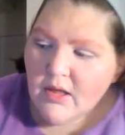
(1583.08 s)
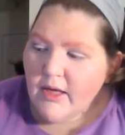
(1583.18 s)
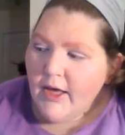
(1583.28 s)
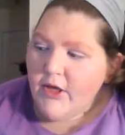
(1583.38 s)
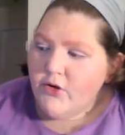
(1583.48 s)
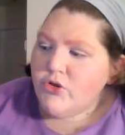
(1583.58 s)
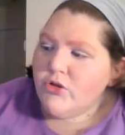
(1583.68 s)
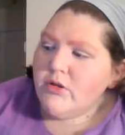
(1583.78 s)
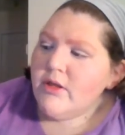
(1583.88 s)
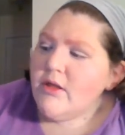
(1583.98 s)
I
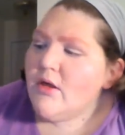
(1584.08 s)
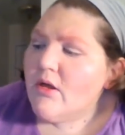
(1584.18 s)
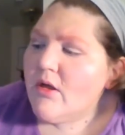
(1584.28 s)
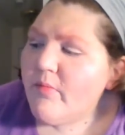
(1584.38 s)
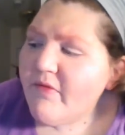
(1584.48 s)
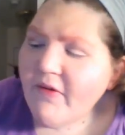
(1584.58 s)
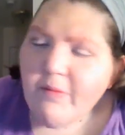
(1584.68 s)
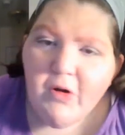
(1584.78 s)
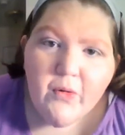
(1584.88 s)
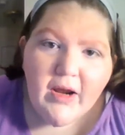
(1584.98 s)
usually, if
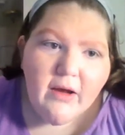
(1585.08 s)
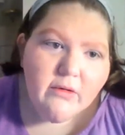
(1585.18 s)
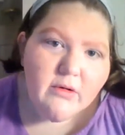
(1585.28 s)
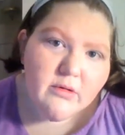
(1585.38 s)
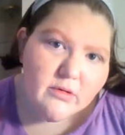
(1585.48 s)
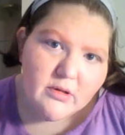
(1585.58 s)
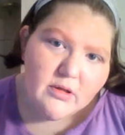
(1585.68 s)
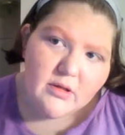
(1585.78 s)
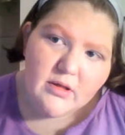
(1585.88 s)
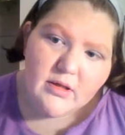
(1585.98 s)
I'm going out,
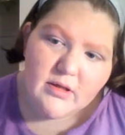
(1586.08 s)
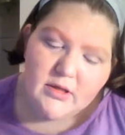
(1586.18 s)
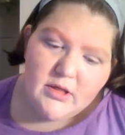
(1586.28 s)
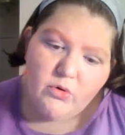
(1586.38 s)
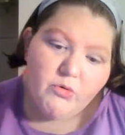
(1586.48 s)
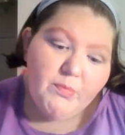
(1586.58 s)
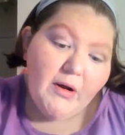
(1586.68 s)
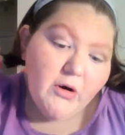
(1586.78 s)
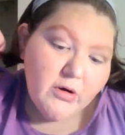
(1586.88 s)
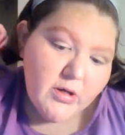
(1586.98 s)
you know, with my
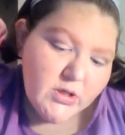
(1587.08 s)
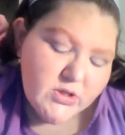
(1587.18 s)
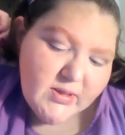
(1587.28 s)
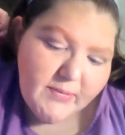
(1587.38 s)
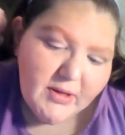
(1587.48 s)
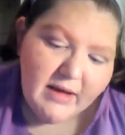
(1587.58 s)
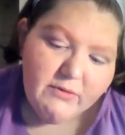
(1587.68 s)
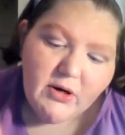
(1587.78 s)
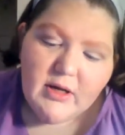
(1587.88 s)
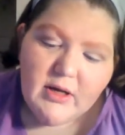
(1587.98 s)
girls or something,
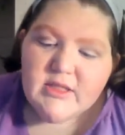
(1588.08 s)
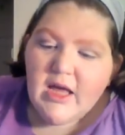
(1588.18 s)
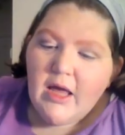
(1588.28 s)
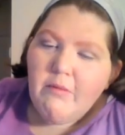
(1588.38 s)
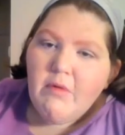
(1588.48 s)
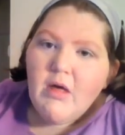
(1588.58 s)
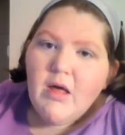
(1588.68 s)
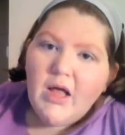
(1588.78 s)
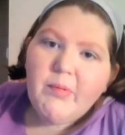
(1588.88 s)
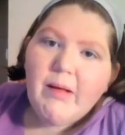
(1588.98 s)
having a good time,
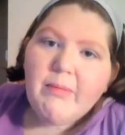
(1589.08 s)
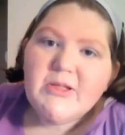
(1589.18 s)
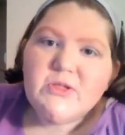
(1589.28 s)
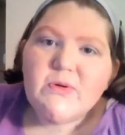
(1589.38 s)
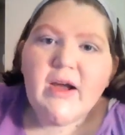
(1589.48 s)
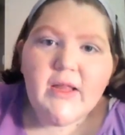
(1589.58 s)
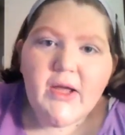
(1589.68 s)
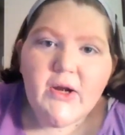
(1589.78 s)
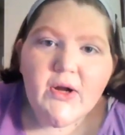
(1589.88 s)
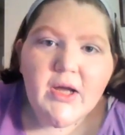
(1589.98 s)
I'll probably do
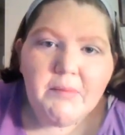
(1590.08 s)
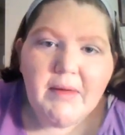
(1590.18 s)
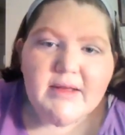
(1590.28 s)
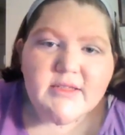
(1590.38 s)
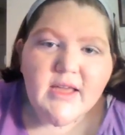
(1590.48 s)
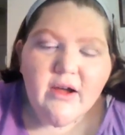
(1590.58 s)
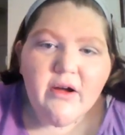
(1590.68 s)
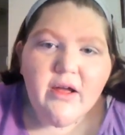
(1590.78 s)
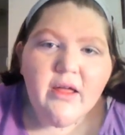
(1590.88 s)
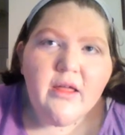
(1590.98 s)
eyeliner and
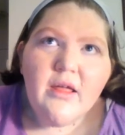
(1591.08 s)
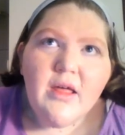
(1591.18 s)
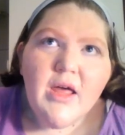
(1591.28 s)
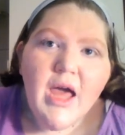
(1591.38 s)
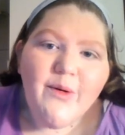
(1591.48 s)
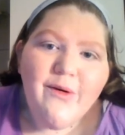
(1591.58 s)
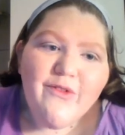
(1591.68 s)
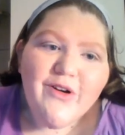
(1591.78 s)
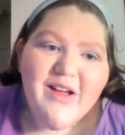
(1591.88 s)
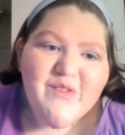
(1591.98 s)
mascara.
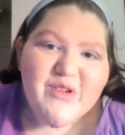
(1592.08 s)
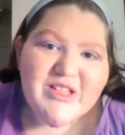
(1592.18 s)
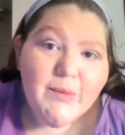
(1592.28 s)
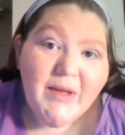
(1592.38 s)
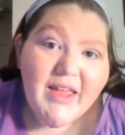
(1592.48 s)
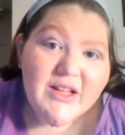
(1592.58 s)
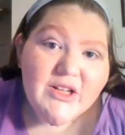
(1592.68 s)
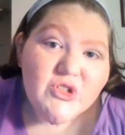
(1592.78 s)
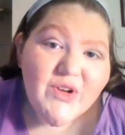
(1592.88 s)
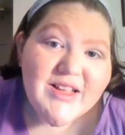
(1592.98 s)
However, every time I
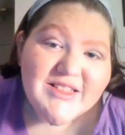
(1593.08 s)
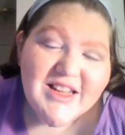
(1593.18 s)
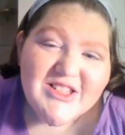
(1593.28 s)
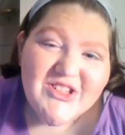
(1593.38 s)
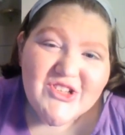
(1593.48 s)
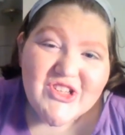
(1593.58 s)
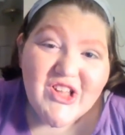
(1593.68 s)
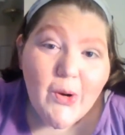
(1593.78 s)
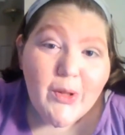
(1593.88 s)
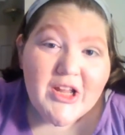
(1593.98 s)
get dressed, it's usually
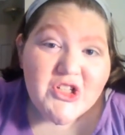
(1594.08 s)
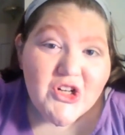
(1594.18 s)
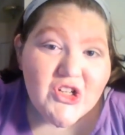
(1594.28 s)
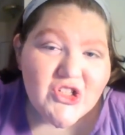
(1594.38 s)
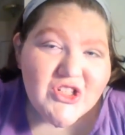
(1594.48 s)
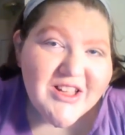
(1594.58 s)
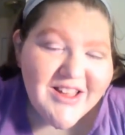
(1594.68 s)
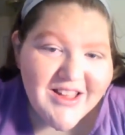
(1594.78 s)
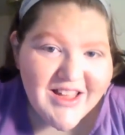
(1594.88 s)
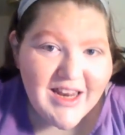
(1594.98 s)
going to church.
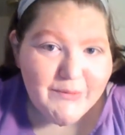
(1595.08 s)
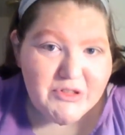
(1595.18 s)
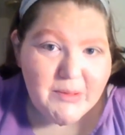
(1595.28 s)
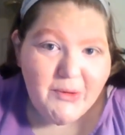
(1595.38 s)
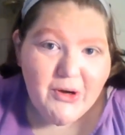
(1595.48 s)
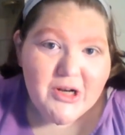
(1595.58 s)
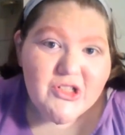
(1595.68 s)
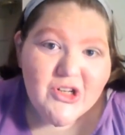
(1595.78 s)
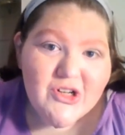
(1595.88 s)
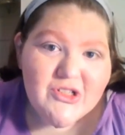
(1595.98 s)
And every time I go to
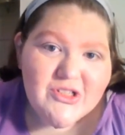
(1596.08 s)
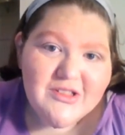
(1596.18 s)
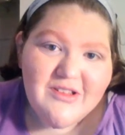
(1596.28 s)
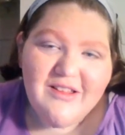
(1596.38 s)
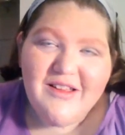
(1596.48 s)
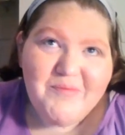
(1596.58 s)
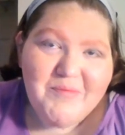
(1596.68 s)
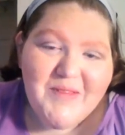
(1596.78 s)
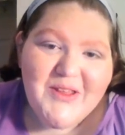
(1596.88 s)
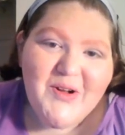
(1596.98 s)
church,
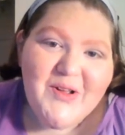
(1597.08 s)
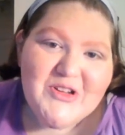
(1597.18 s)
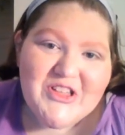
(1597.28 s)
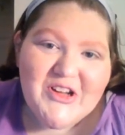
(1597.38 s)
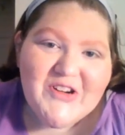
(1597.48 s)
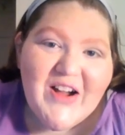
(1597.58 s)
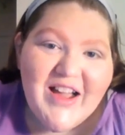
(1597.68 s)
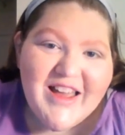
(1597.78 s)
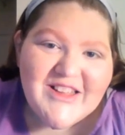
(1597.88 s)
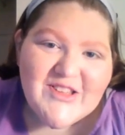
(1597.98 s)
you know, I usually cry.